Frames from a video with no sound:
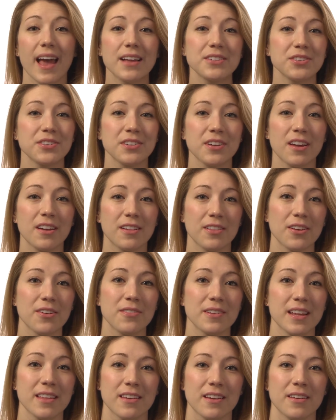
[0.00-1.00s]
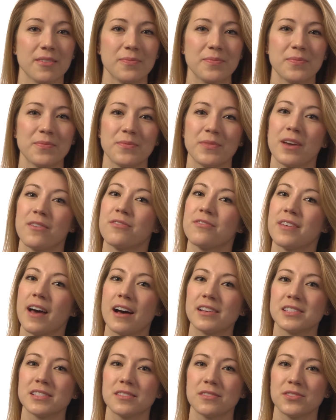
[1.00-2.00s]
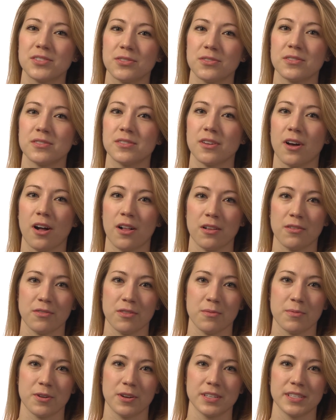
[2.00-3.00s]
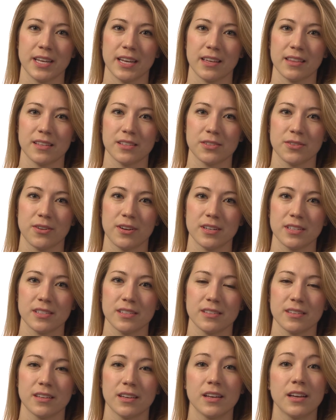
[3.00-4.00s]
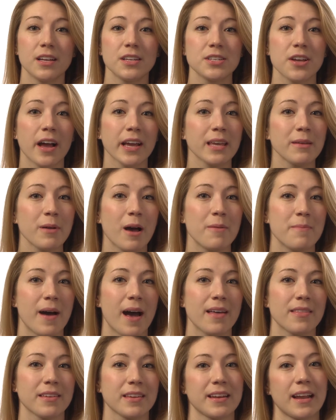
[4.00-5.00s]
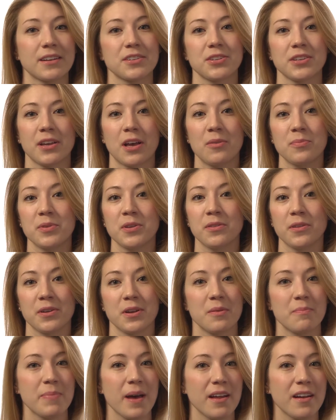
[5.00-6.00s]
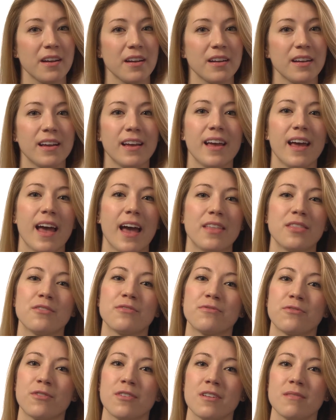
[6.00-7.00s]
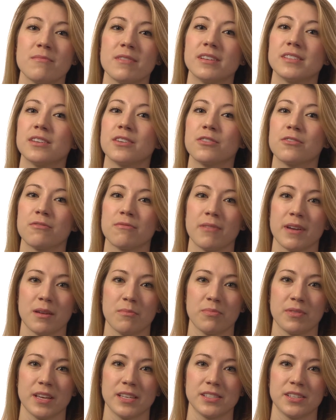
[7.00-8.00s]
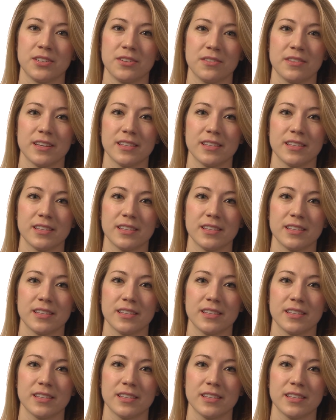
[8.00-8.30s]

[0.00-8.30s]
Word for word: And you're not alone either. We have thousands of students all over the world taking this course. Talking about math can actually help you learn it better, and the forum is a great place to do